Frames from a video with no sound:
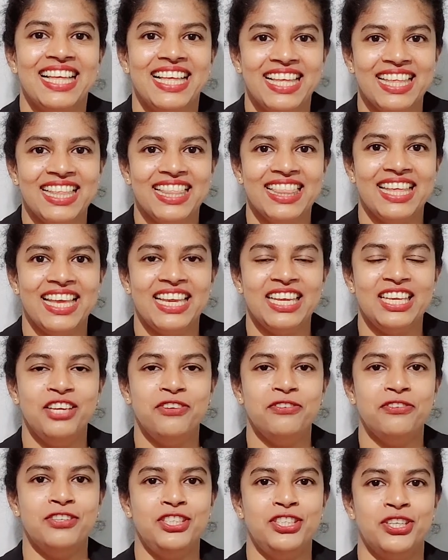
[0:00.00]
Thank you
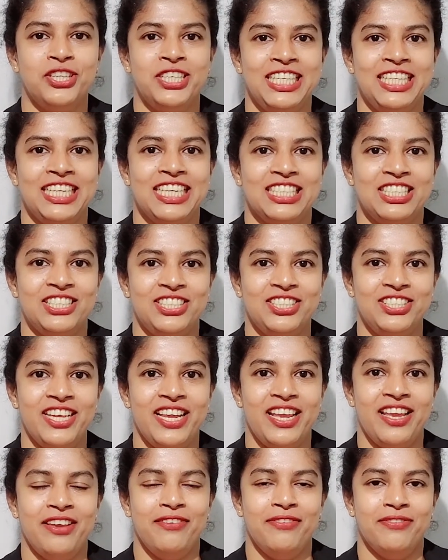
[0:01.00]
for joining us
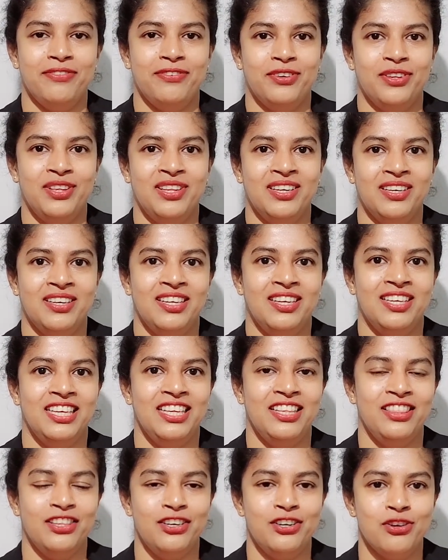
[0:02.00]
today for the
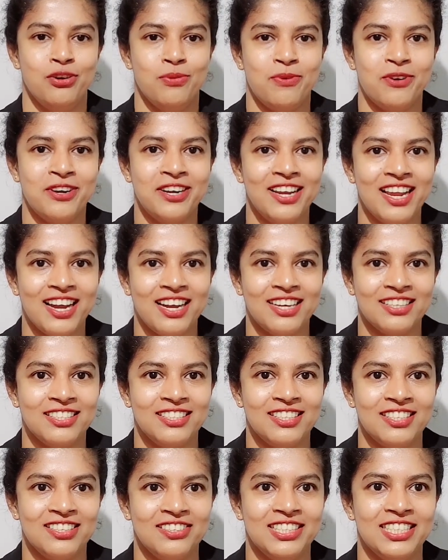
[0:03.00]
In the Know podcast
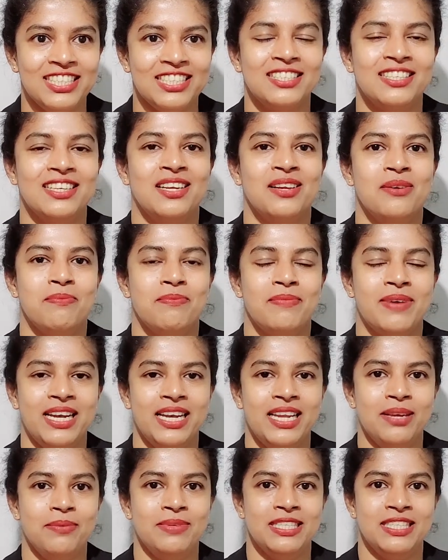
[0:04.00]
series. My
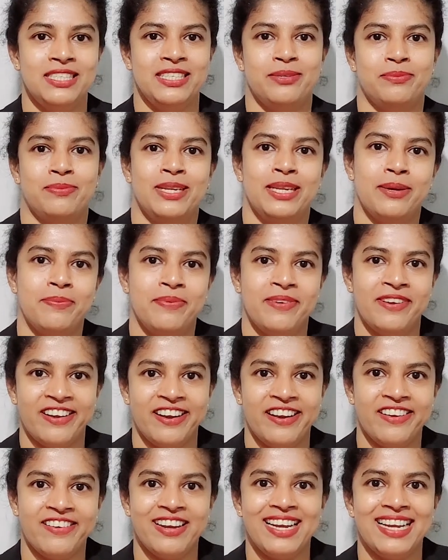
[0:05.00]
name is Nirmala
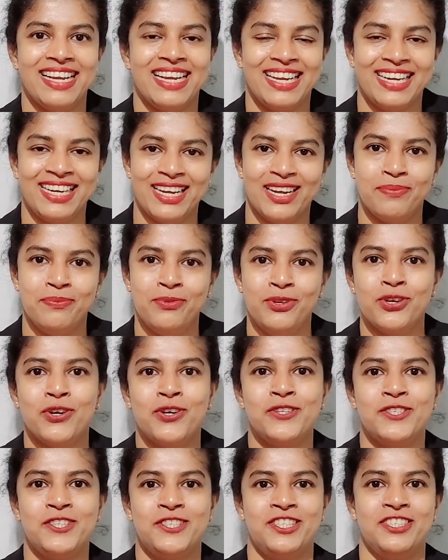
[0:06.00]
Pereira and I'm your
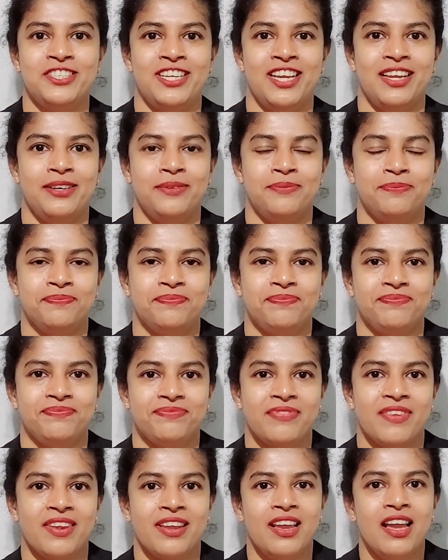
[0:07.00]
host today.
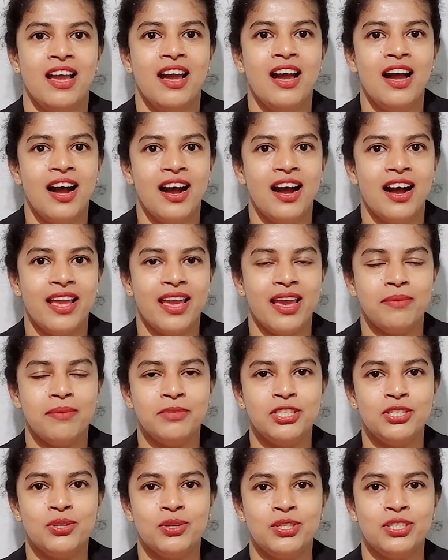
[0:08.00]
I am the
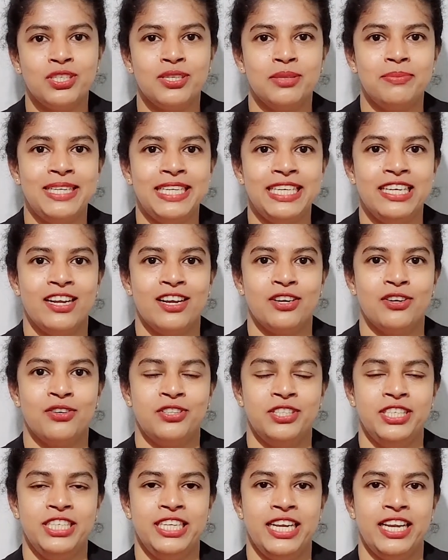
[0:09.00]
social media
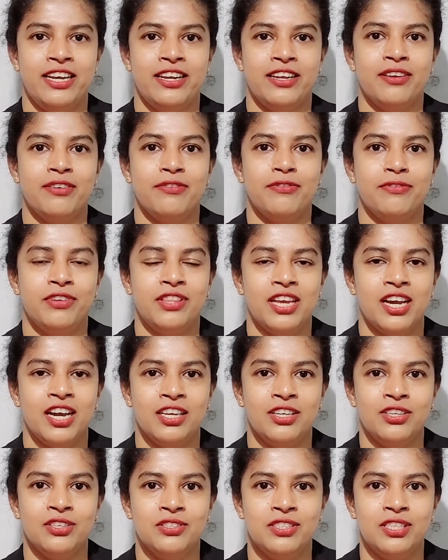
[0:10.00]
coordinator for the
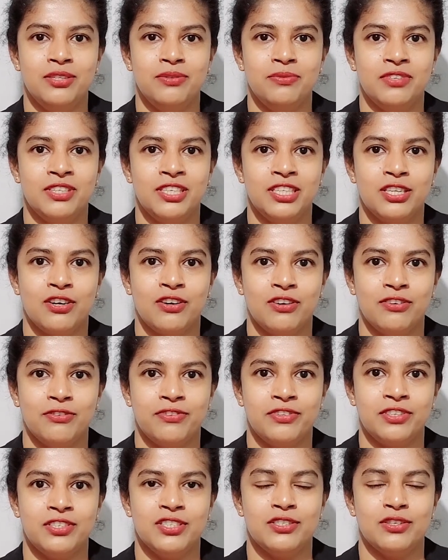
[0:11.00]
IOC World
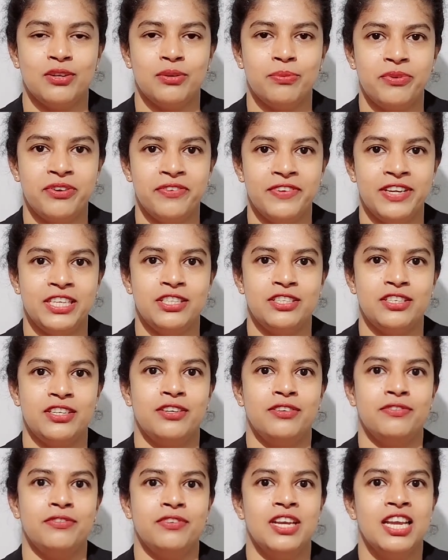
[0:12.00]
Conference on Prevention
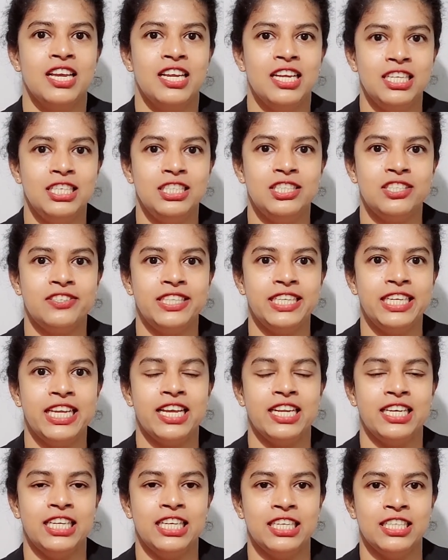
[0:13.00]
of Injury
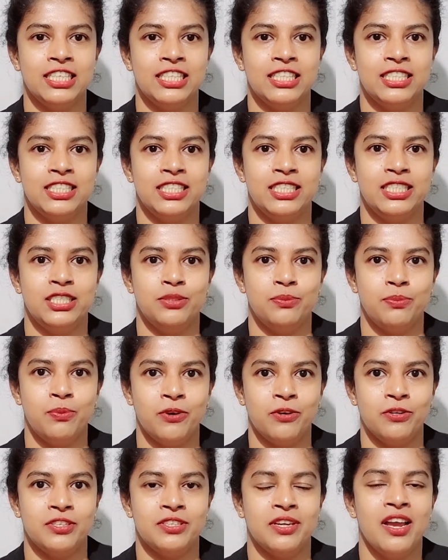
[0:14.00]
and Illness in
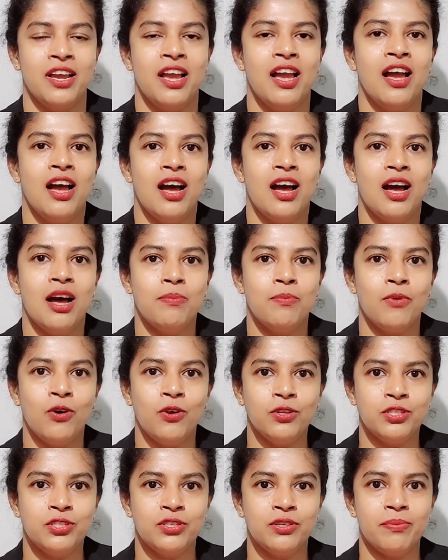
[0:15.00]
Sport. I'm
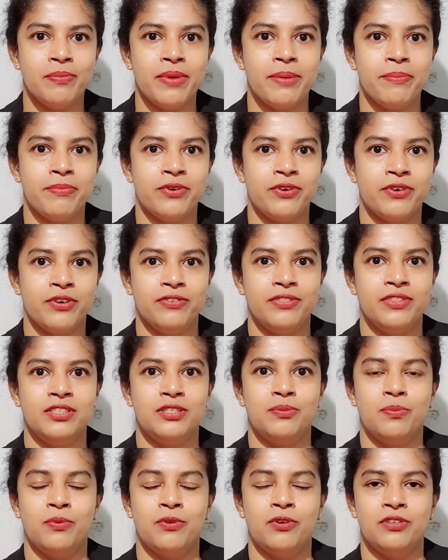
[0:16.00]
also a member of the
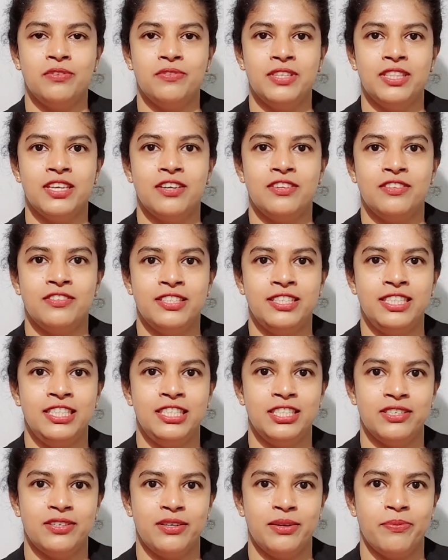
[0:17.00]
Sport with Us
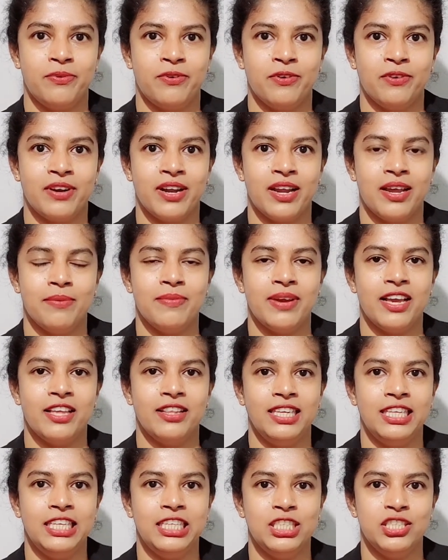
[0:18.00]
injury program at
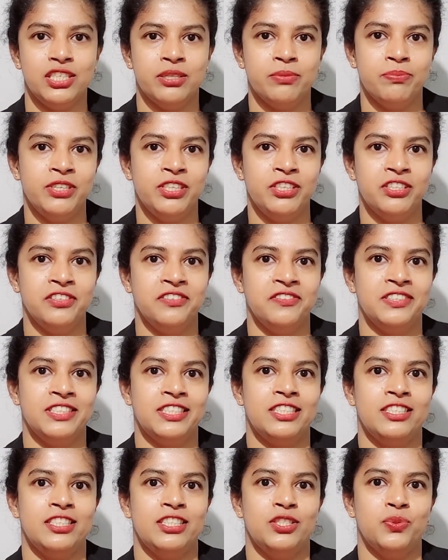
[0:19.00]
Linköping
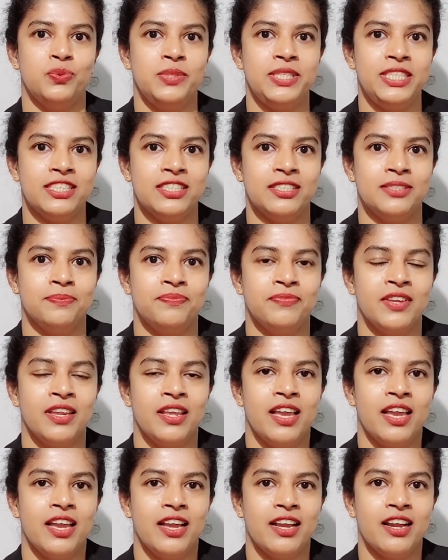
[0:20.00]
University, Sweden.
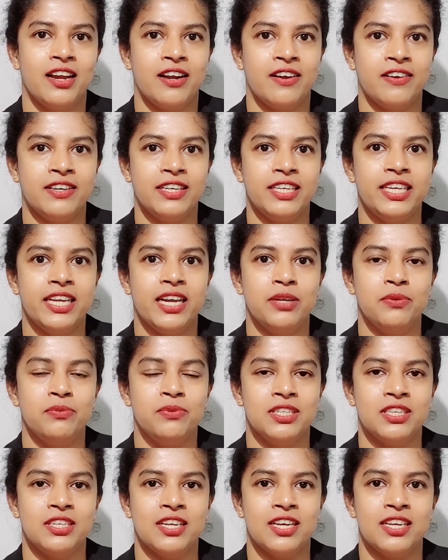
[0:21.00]
Currently, I
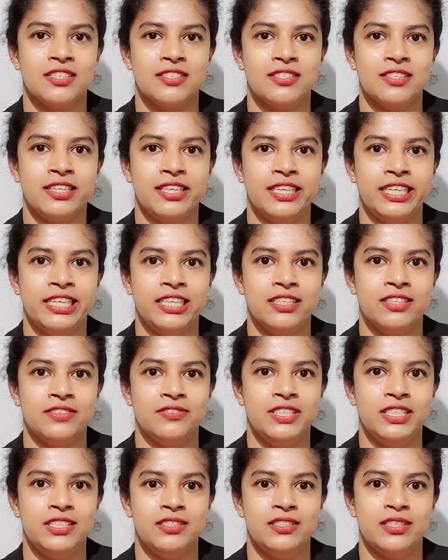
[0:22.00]
work as the Clinical
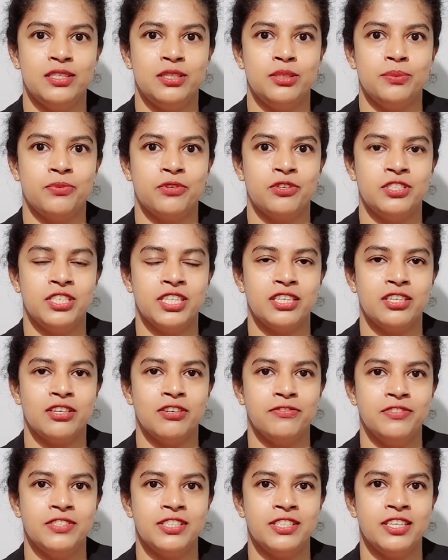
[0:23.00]
Research Project
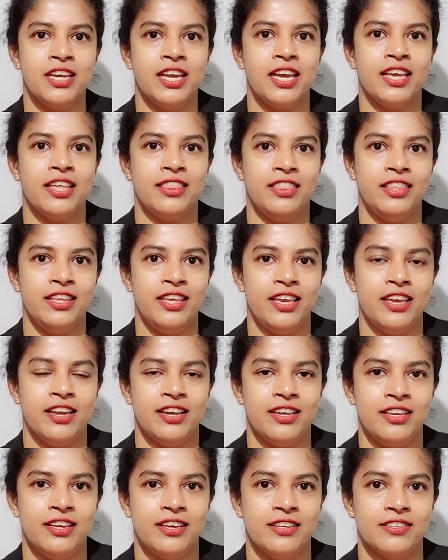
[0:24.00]
Officer at the
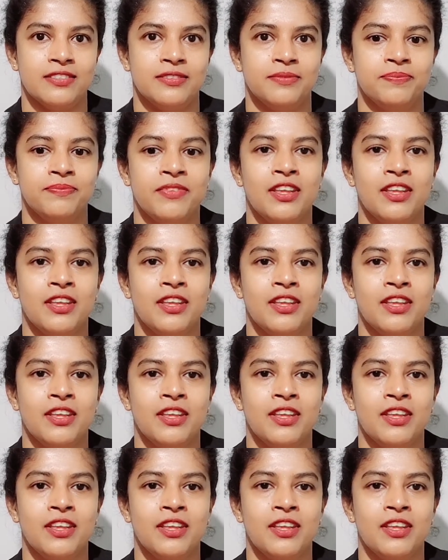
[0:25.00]
AIS.